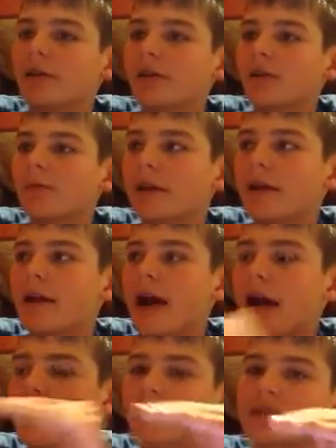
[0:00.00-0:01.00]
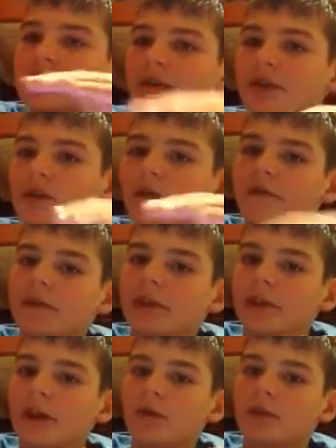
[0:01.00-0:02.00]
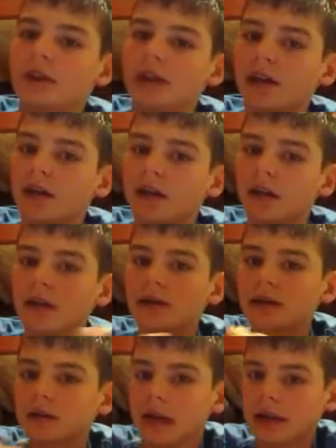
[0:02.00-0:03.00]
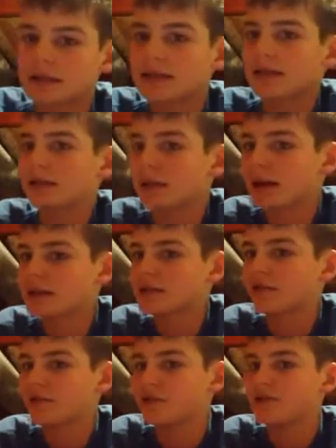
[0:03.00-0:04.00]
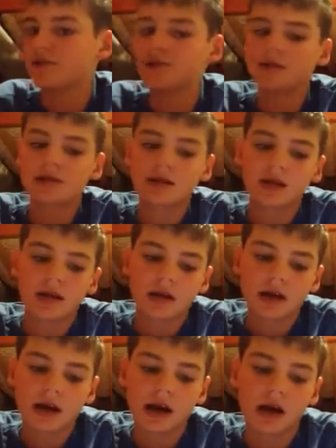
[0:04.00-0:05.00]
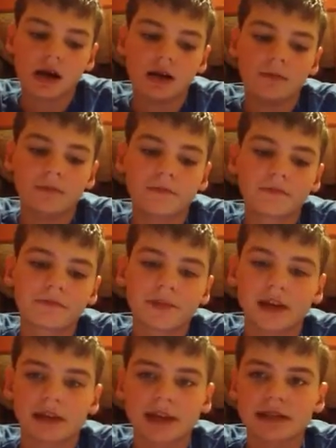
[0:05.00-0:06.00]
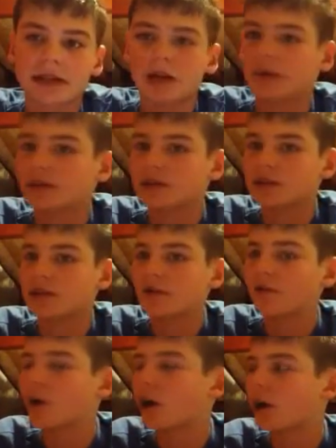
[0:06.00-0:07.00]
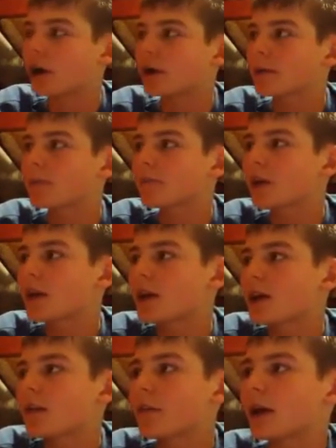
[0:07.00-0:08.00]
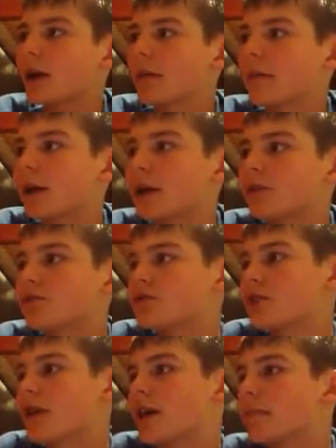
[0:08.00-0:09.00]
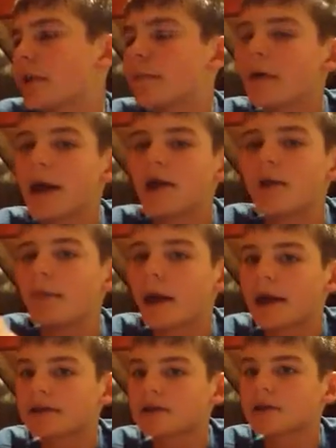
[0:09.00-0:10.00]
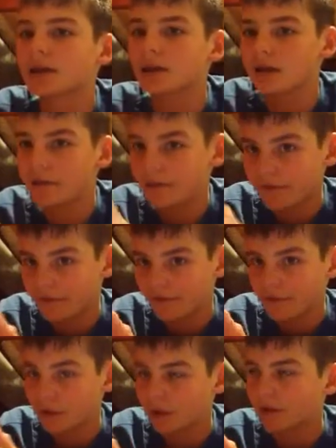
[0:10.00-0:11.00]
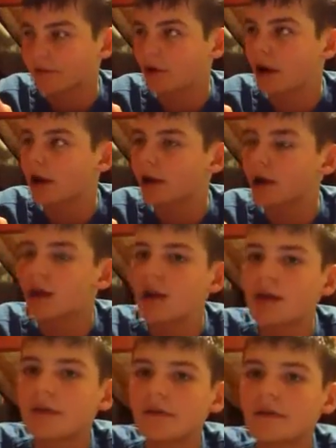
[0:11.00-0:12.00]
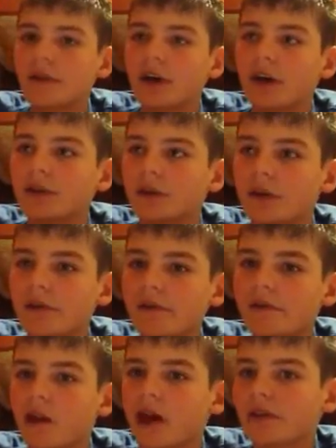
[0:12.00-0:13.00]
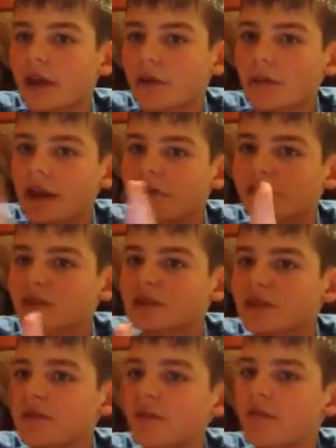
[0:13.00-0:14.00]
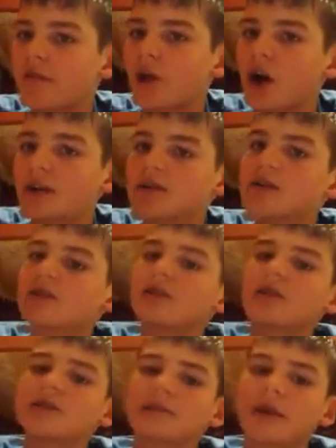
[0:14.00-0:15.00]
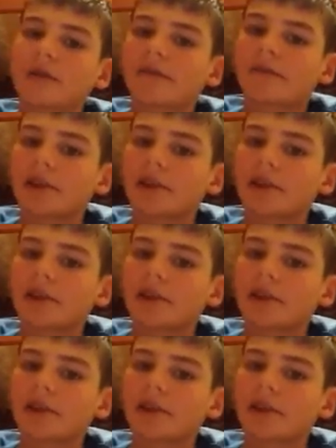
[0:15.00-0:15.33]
a little bit. Every single video would get less and less views. Like, that's how it is so far. But, I mean, it was great. But, anyway, back to the Florida vlog. That was my first ever vlog series, and that was